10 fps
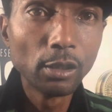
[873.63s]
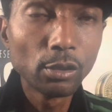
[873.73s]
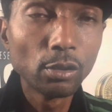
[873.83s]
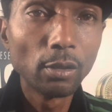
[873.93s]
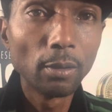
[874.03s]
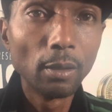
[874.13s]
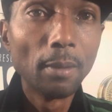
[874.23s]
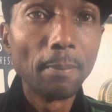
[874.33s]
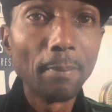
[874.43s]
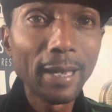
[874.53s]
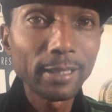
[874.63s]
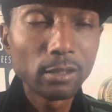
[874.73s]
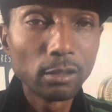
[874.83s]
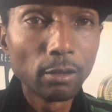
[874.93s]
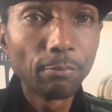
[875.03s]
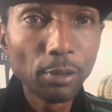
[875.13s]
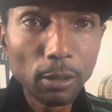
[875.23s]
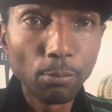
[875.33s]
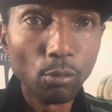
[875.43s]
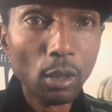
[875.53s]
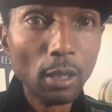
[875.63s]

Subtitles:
to the masses of people?